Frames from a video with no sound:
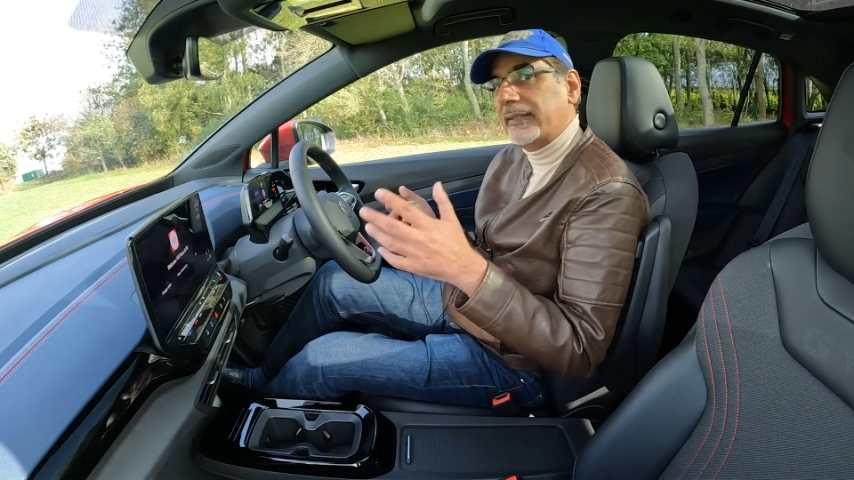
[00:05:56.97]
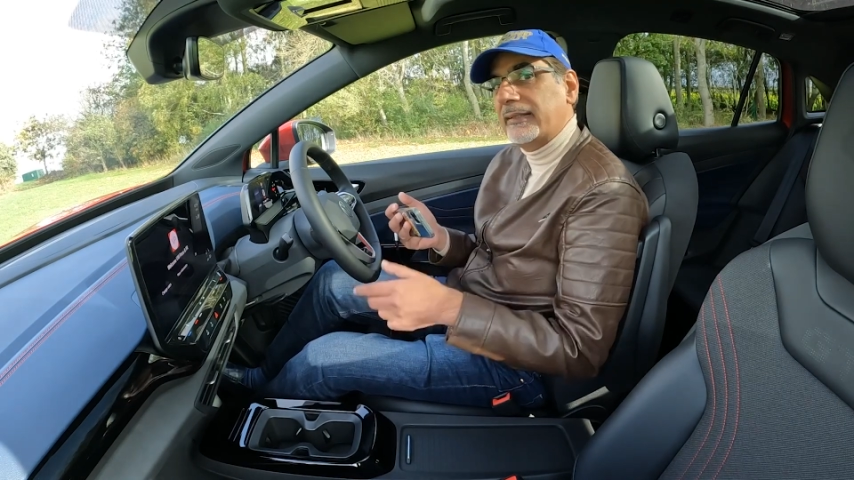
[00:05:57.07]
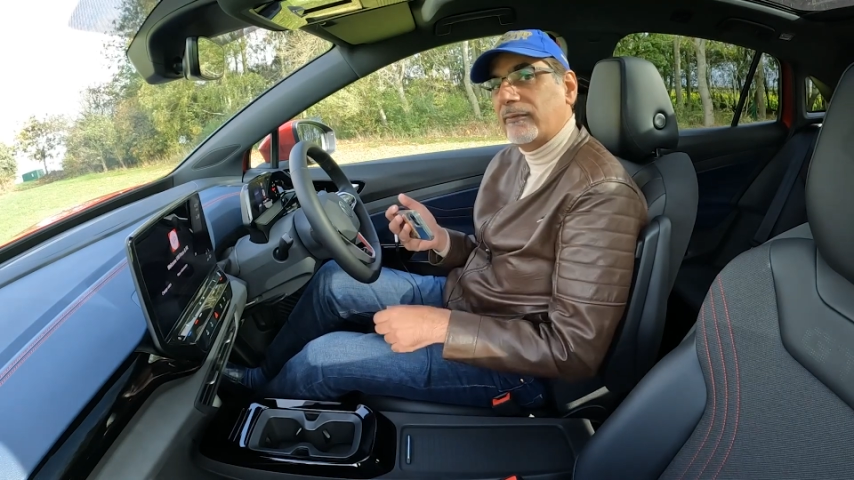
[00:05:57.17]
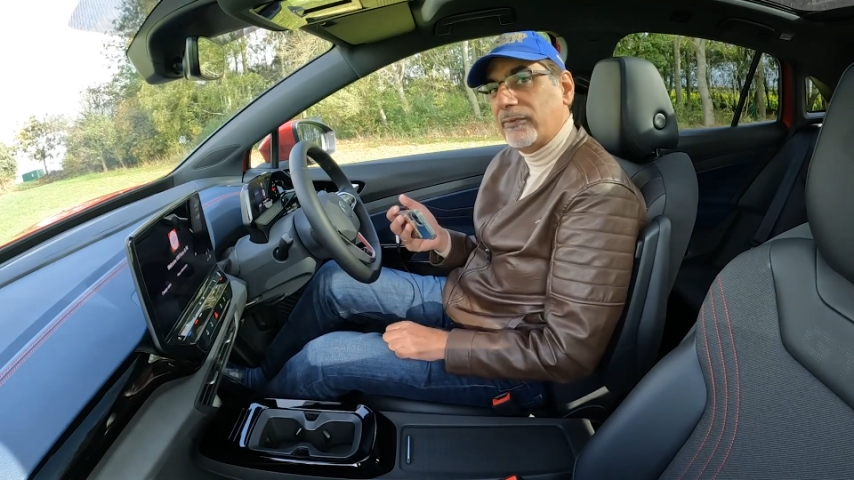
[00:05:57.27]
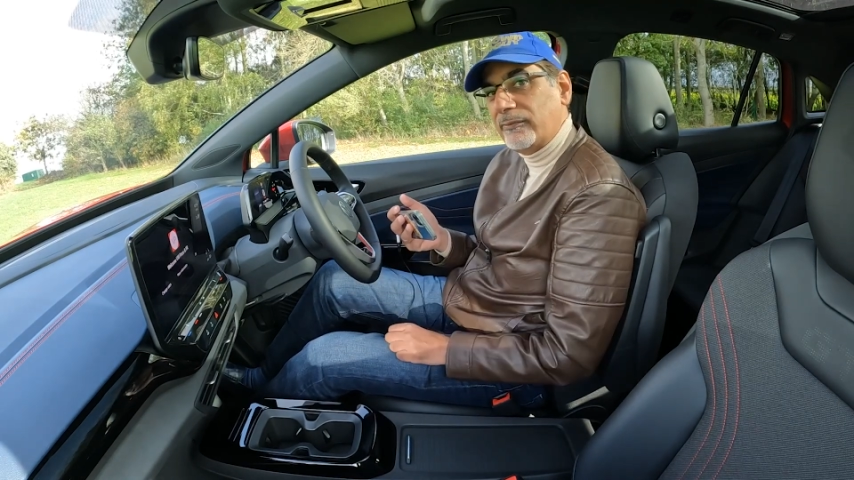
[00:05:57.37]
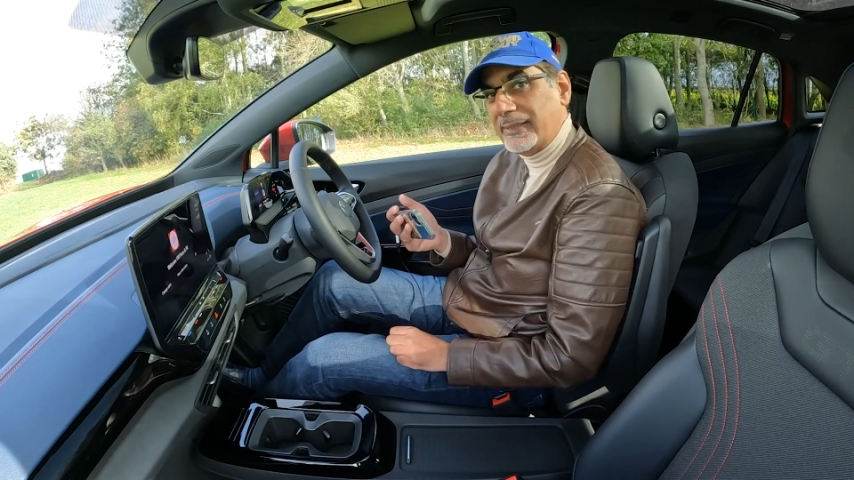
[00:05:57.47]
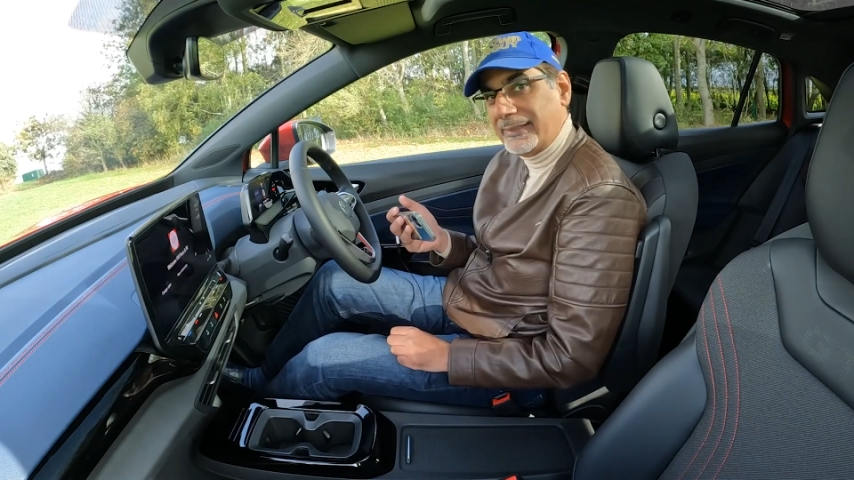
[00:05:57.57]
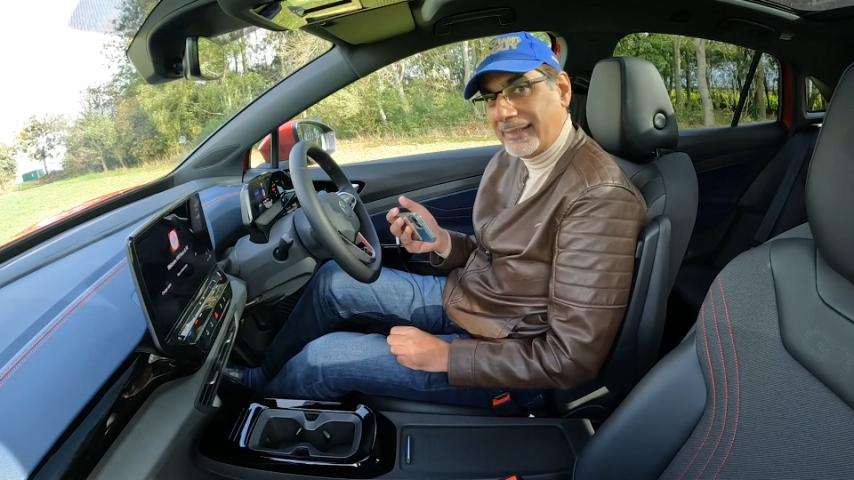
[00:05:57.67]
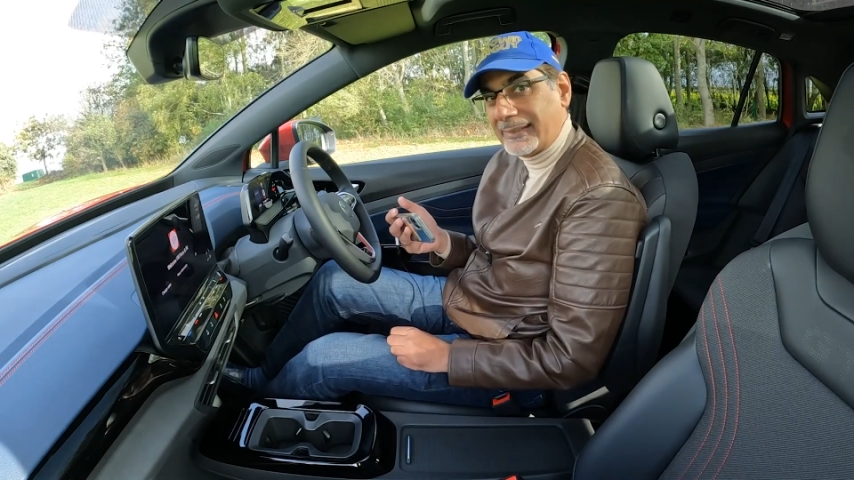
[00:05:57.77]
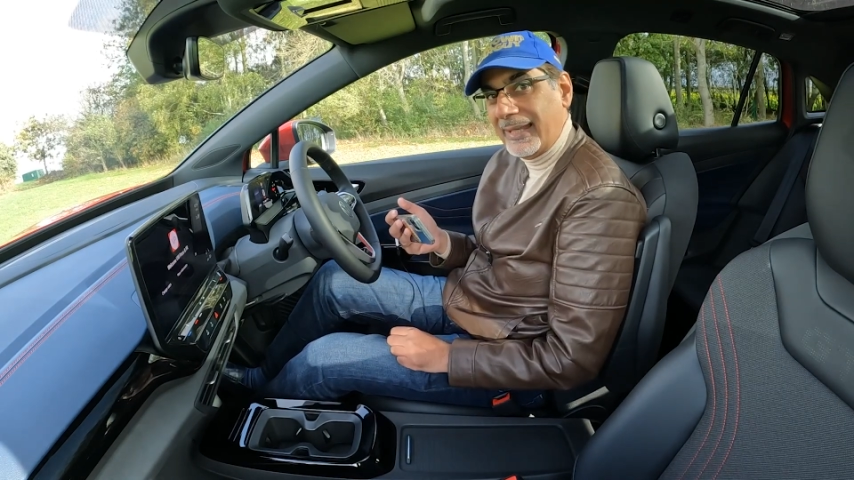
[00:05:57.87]
under
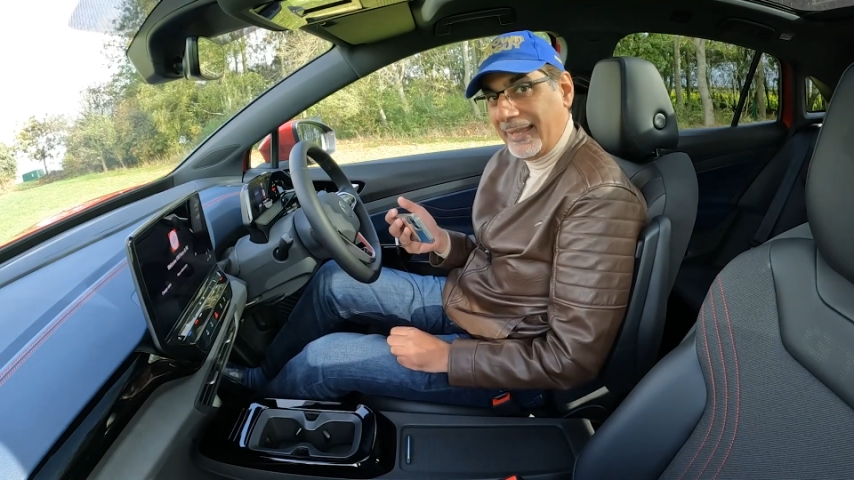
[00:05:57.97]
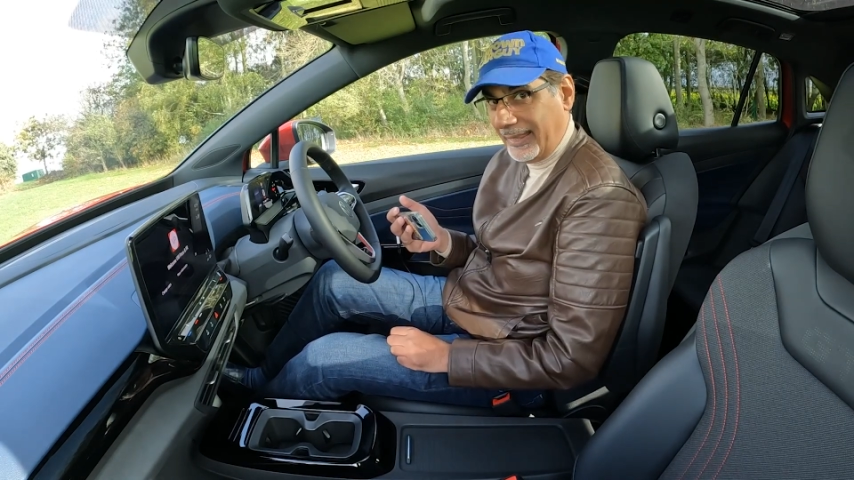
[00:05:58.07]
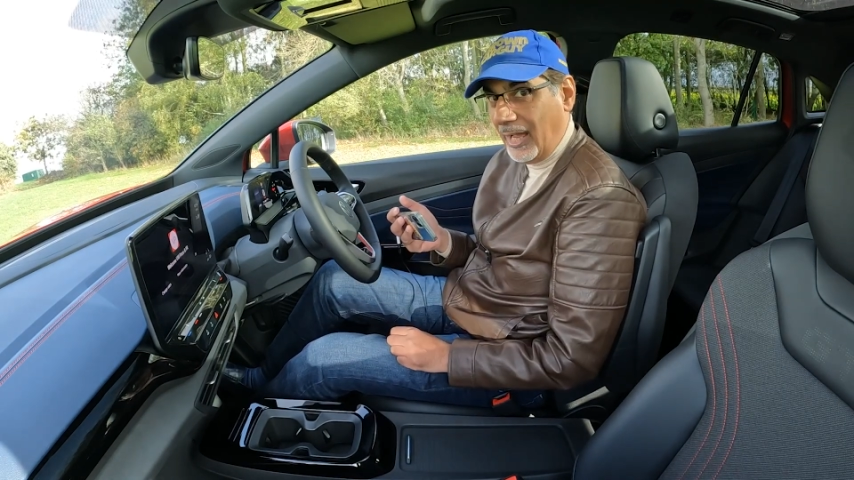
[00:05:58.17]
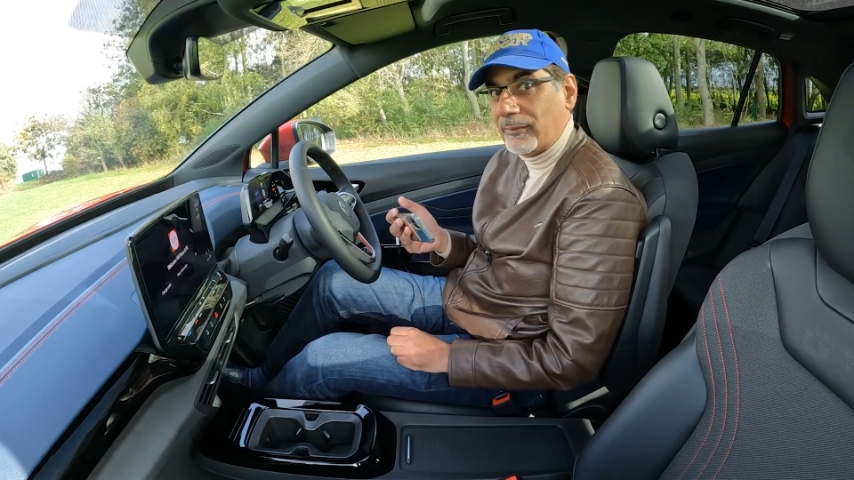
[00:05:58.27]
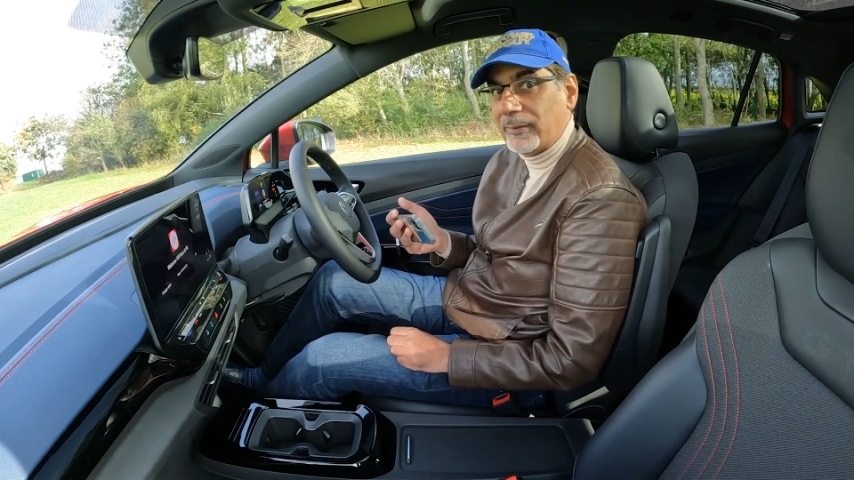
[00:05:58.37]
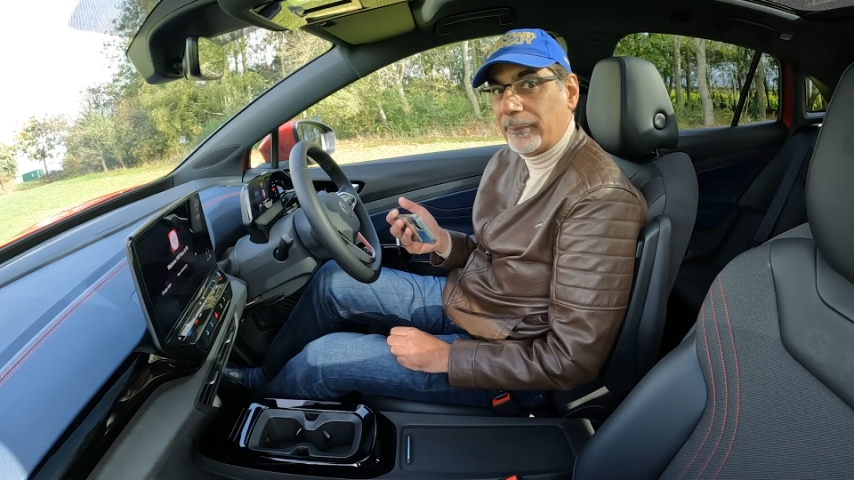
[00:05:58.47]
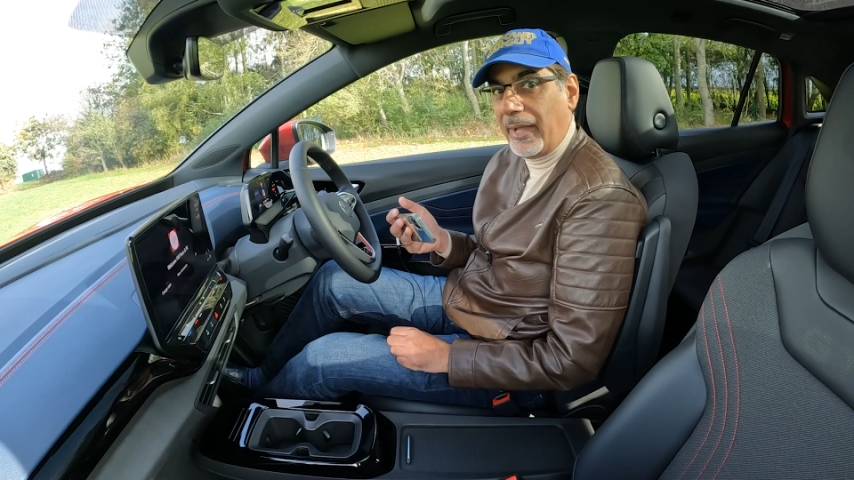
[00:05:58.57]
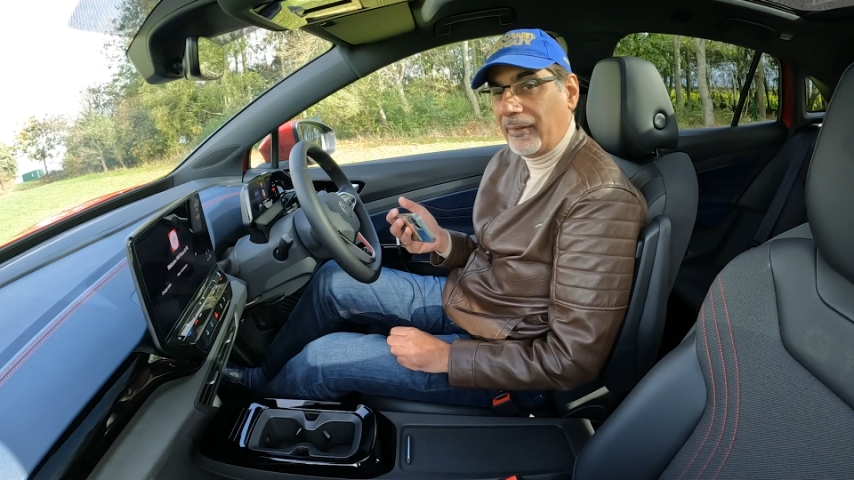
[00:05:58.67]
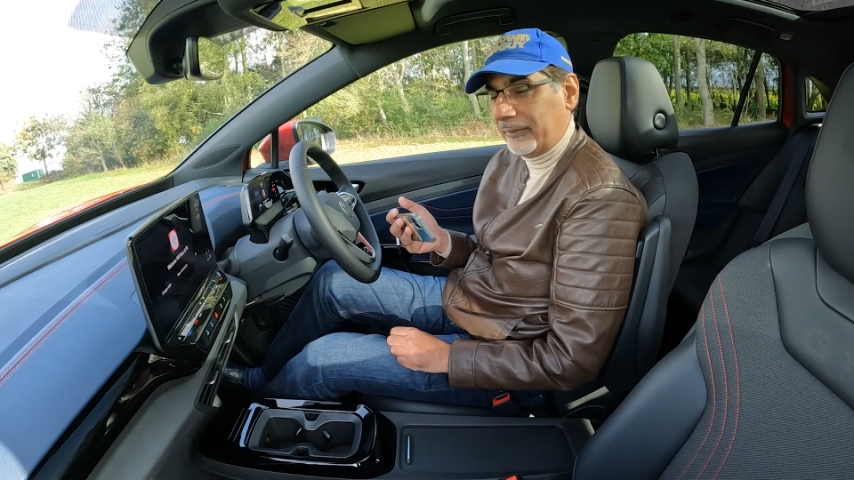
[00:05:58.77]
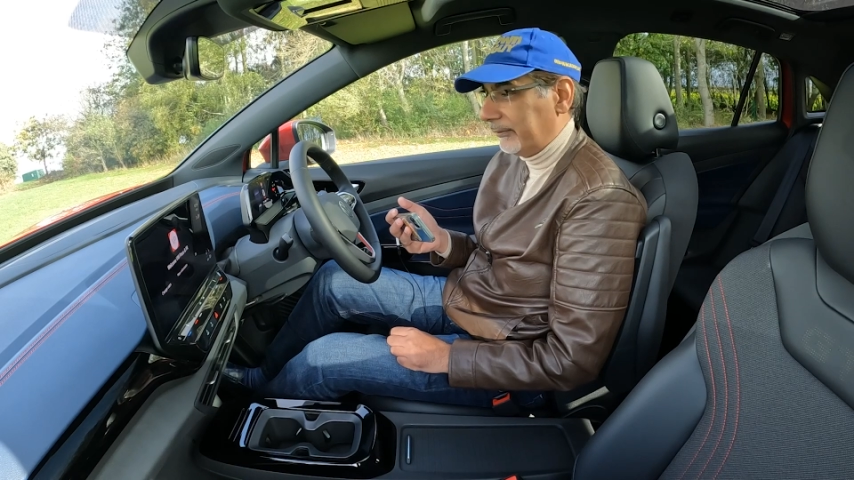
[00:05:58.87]

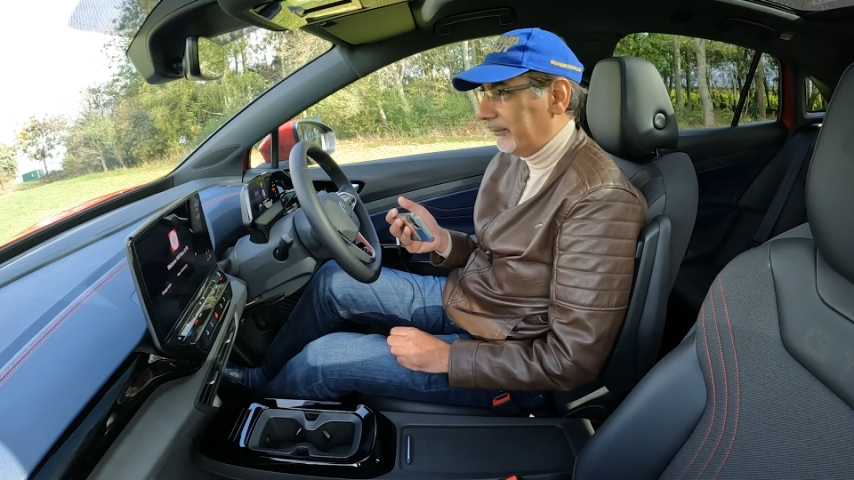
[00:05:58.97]
£56,000.